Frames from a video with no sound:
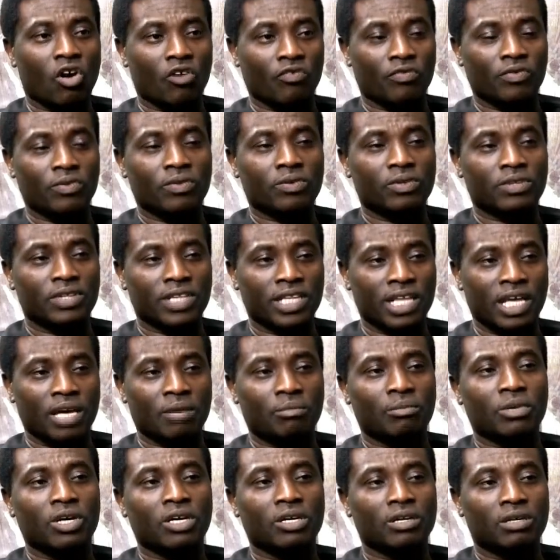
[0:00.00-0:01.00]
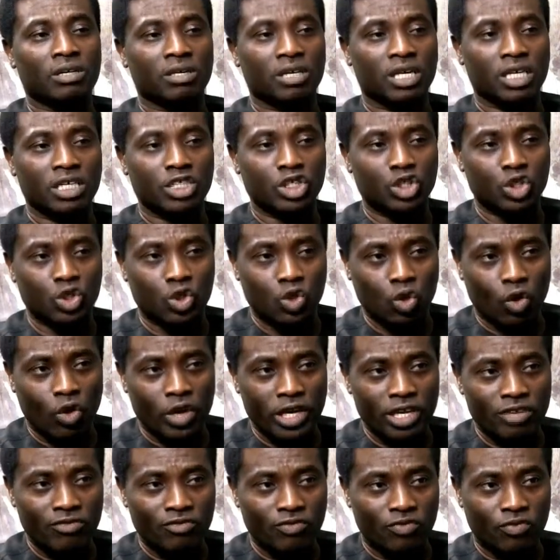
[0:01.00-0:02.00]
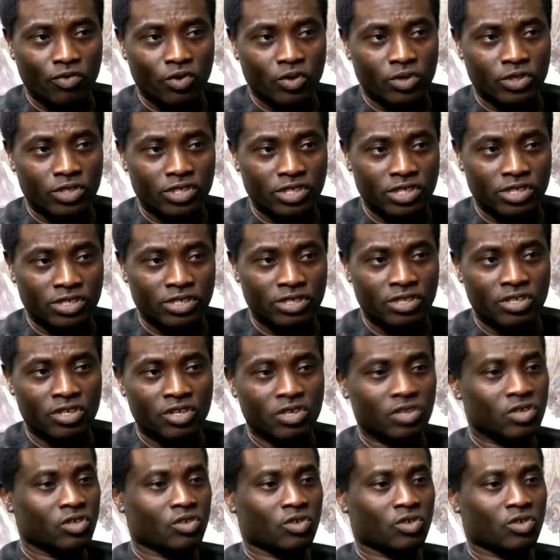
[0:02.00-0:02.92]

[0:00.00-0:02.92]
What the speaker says: of them joining forces.